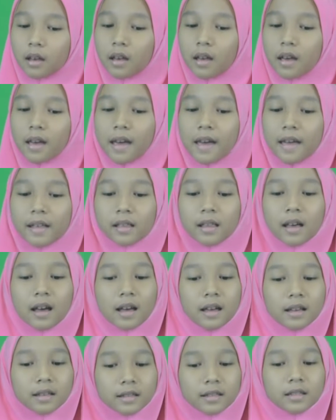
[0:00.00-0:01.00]
and
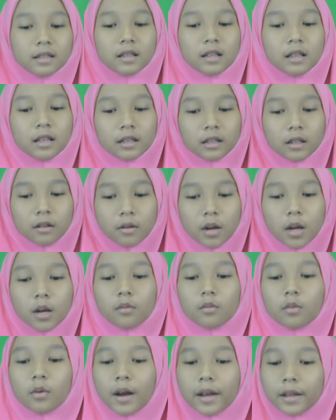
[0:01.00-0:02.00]
asked Little
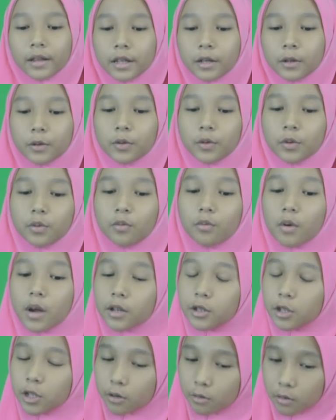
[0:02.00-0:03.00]
Red Riding Hood
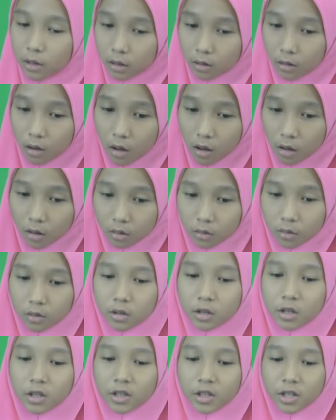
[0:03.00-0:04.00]
where she would go.
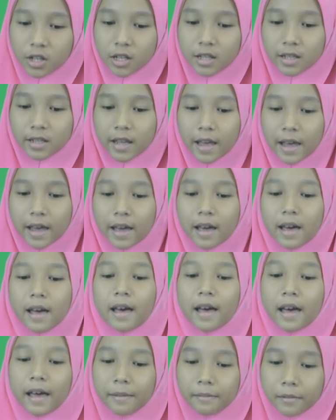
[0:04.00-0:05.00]
She said,
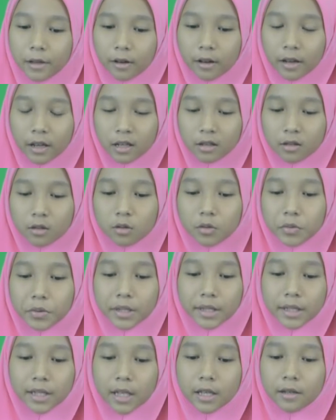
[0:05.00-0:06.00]
"I'm going to
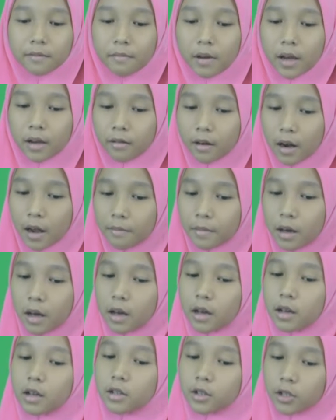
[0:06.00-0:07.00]
visit my
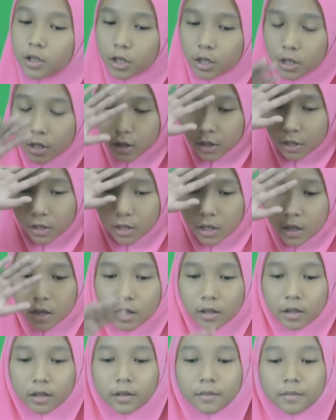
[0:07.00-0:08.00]
grandma. She is
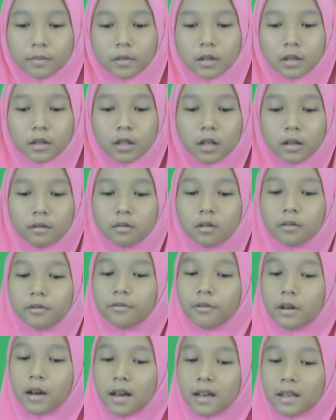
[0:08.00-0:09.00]
ill." The
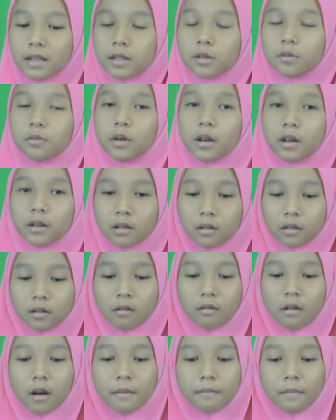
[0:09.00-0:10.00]
wolf asked where her
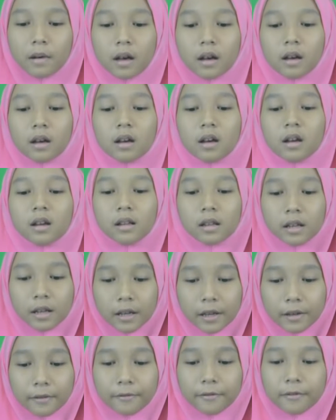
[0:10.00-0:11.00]
grandma
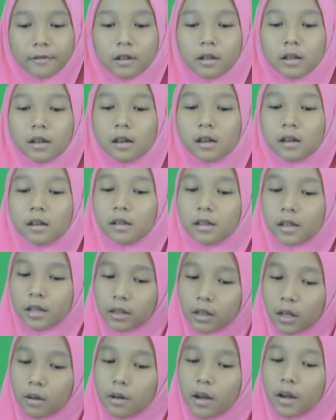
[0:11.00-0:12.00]
lived.
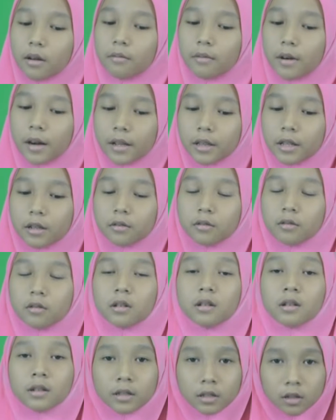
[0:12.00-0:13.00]
Little Red Riding
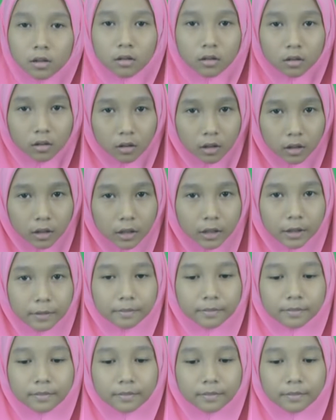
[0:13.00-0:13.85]
Hood also told him.